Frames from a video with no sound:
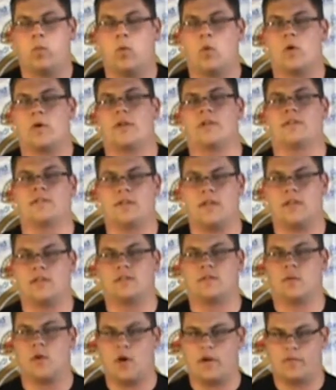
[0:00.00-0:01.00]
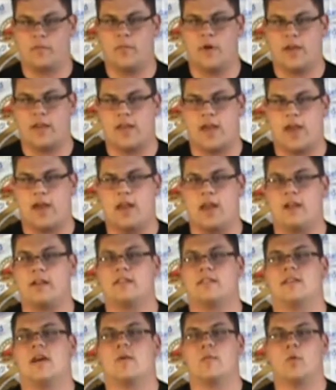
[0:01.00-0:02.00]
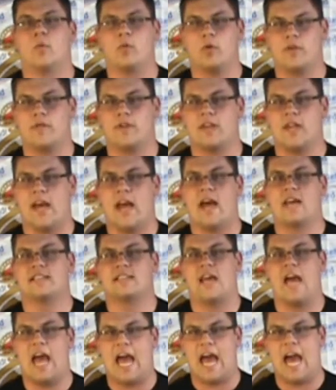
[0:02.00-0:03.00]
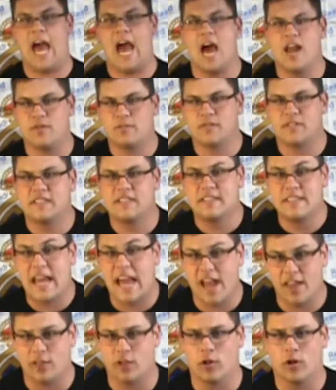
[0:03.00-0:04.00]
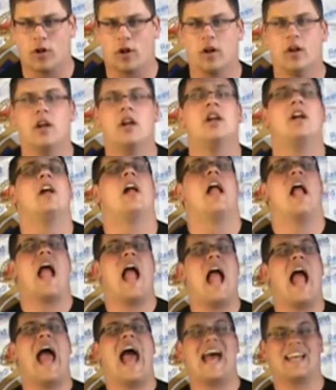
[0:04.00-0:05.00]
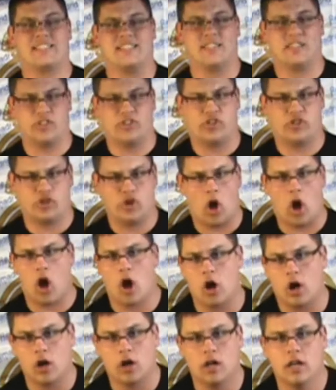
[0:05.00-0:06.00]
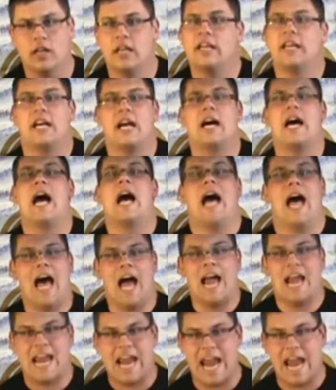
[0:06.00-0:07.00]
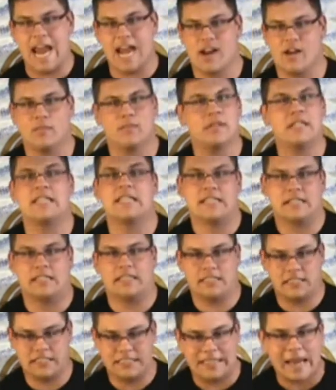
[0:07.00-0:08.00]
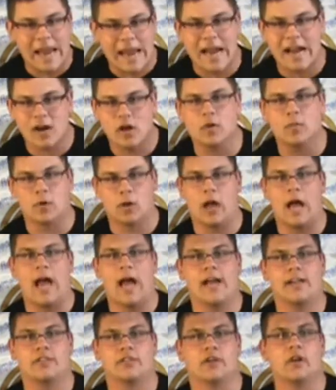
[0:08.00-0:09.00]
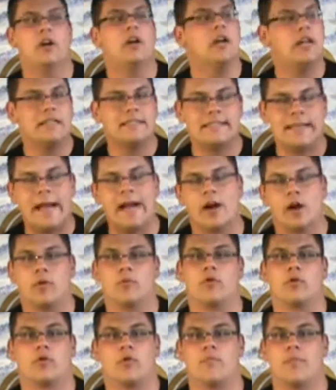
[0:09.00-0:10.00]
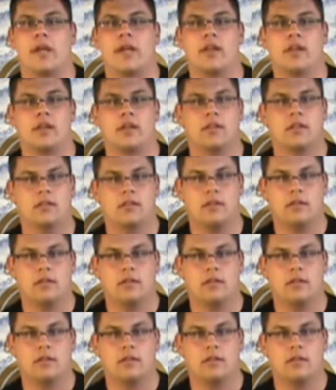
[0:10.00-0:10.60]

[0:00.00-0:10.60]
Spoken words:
warning signs go off in my head anytime a movie has Adam Sandler as the star. I hate him. He's a terrible actor, terrible comedian.